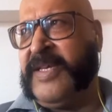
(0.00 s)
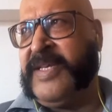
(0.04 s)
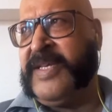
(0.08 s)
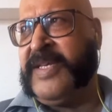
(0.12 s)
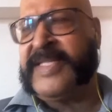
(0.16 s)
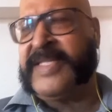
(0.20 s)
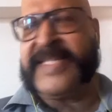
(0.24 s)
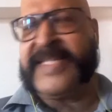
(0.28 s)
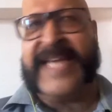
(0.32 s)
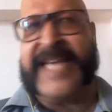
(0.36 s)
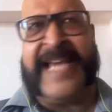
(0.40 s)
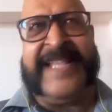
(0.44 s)

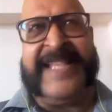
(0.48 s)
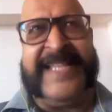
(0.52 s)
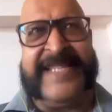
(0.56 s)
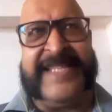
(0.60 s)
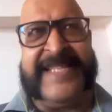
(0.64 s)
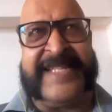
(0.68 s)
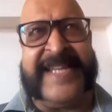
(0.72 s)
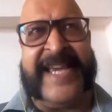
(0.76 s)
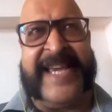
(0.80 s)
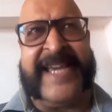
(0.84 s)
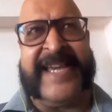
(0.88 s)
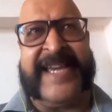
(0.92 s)

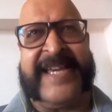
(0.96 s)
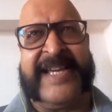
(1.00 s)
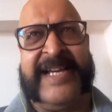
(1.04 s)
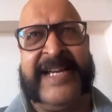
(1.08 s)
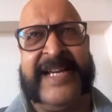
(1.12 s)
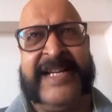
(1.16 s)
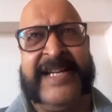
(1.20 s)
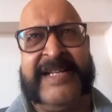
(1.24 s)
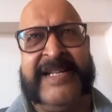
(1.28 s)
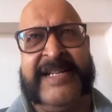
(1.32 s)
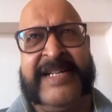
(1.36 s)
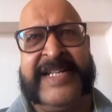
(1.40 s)
stylistic
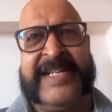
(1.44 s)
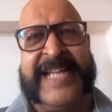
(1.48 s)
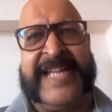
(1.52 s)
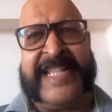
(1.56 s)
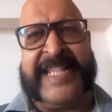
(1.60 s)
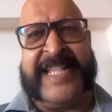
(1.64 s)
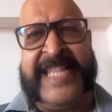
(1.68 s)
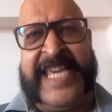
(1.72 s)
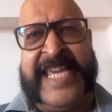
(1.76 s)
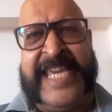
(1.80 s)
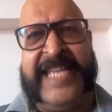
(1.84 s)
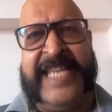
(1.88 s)

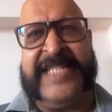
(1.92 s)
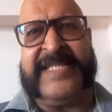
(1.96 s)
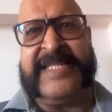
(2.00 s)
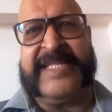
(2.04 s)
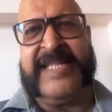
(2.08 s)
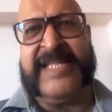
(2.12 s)
techniques